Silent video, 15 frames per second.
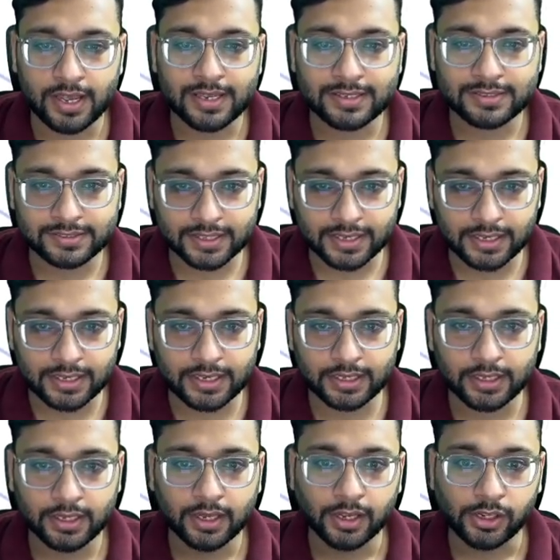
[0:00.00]
Secondly,
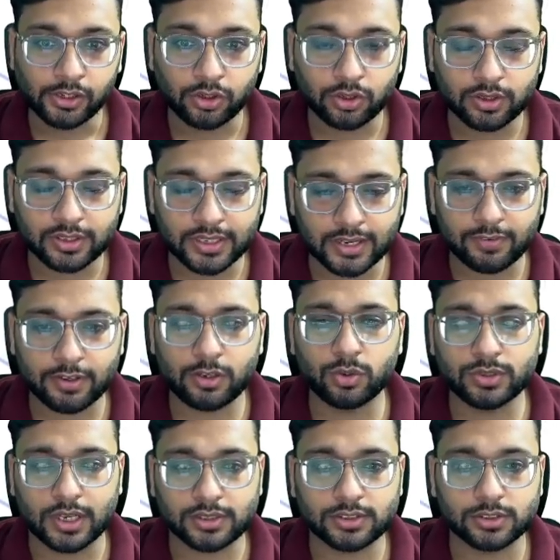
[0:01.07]
never lose access